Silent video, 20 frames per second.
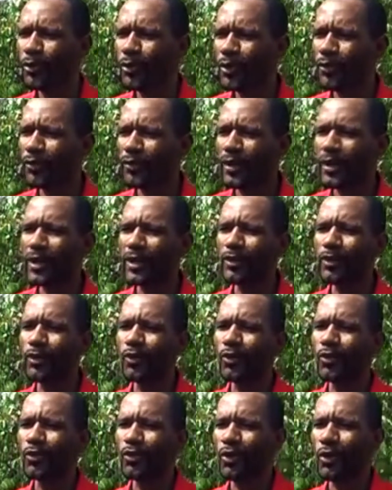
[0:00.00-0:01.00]
if I had
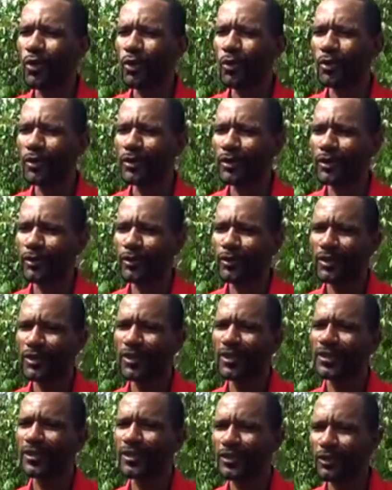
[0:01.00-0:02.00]
known now what I know
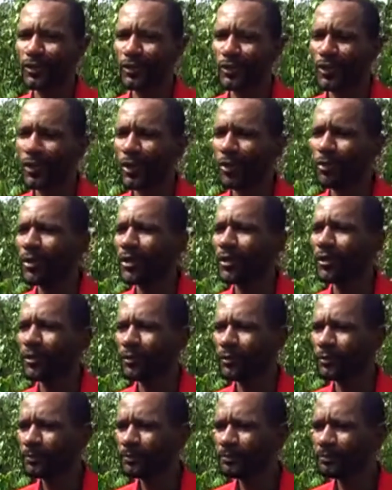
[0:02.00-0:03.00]
then, I would have
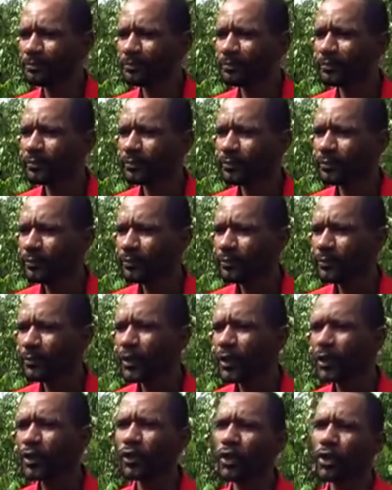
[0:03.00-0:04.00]

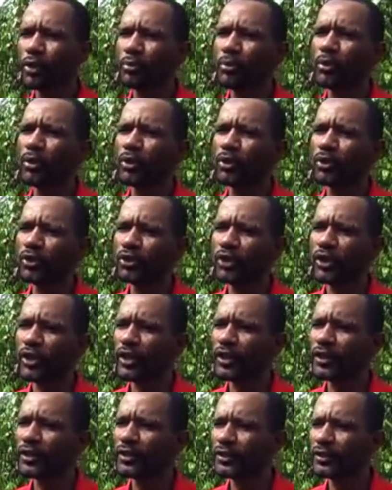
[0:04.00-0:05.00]
done more to try
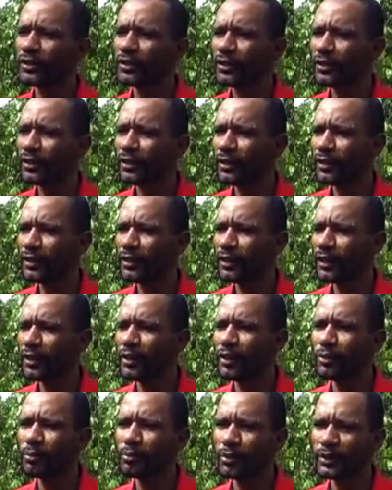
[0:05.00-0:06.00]
and
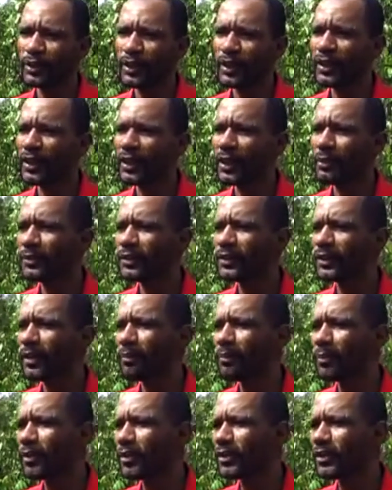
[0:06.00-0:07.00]
protect them, stop
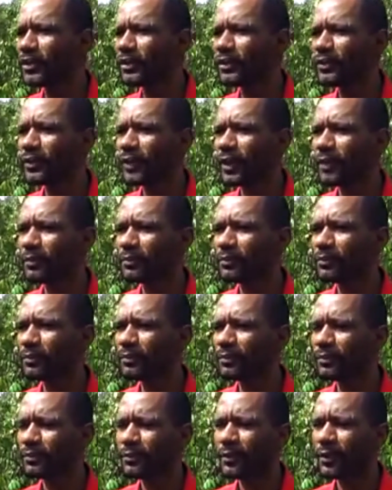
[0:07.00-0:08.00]
persons from
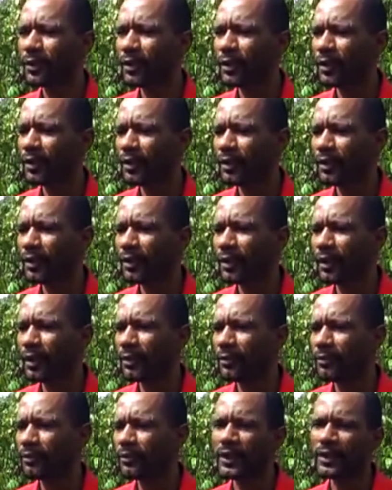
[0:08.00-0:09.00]

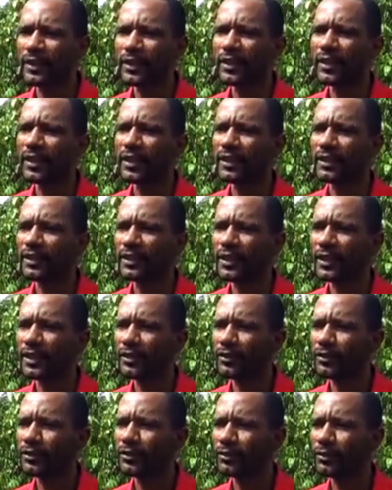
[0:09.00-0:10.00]
vandalizing and
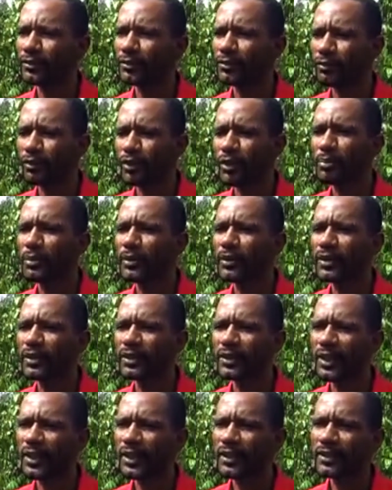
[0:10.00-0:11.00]
raping the
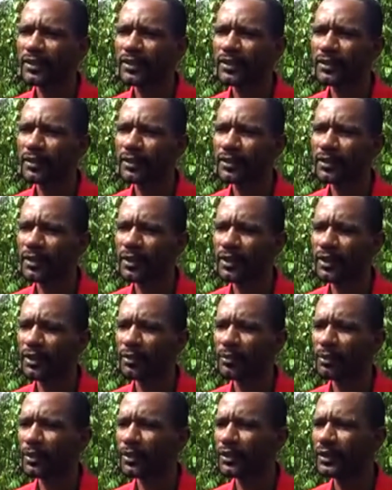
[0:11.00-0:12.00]
site.
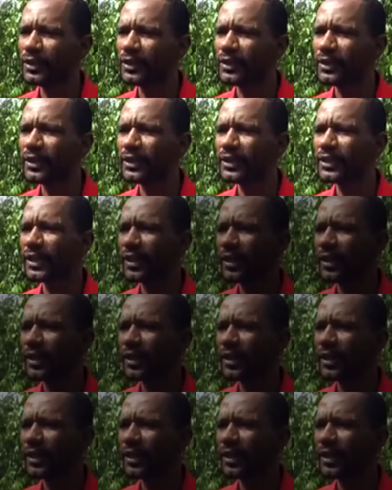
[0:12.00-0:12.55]
But these things are